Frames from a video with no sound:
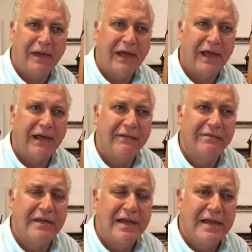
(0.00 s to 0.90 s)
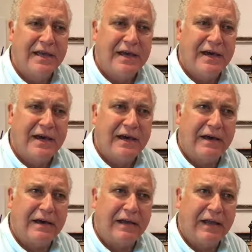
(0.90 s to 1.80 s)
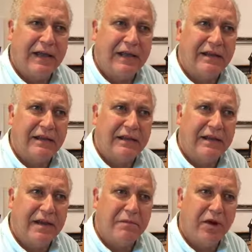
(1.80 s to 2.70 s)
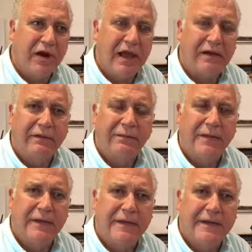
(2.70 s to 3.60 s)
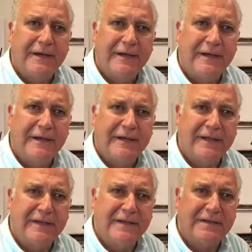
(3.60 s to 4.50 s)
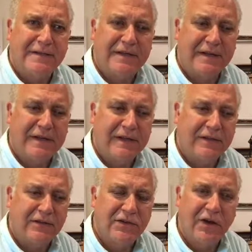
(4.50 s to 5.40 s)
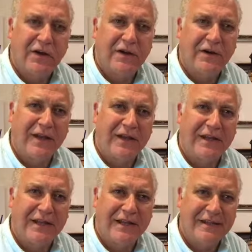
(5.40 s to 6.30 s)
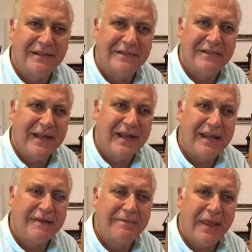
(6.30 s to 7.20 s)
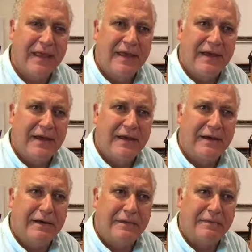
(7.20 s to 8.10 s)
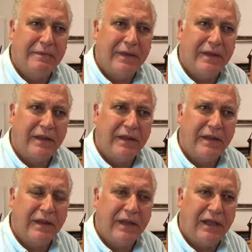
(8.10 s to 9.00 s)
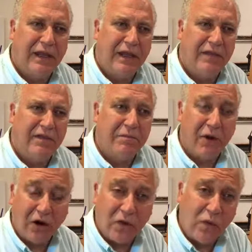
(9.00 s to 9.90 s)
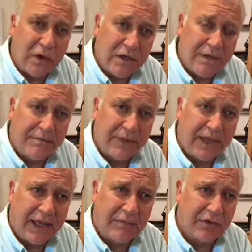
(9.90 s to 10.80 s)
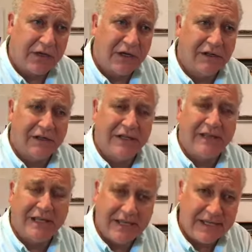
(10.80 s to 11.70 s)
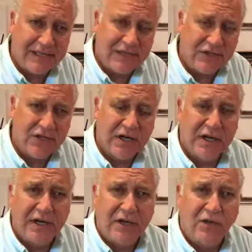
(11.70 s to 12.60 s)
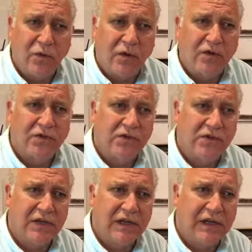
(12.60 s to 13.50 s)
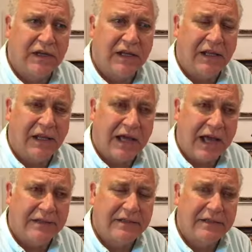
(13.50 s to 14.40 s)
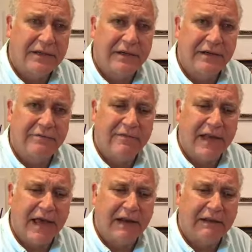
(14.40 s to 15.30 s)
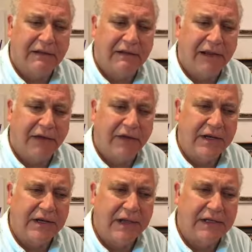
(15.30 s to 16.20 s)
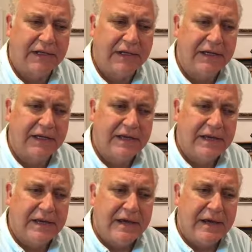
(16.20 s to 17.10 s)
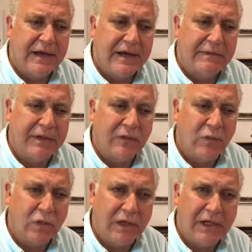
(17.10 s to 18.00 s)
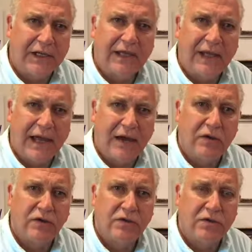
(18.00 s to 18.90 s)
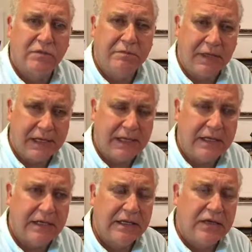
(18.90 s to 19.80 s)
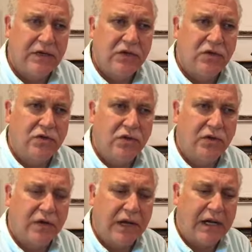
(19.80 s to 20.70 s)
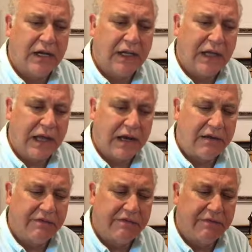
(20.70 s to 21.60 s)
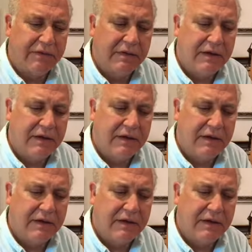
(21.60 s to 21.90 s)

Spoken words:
alive. And the barn owl is either starting or ending his day. In the barnwood, and particularly in the hinge, you will also see a lot of that layering technique. It really allows me to create a lot of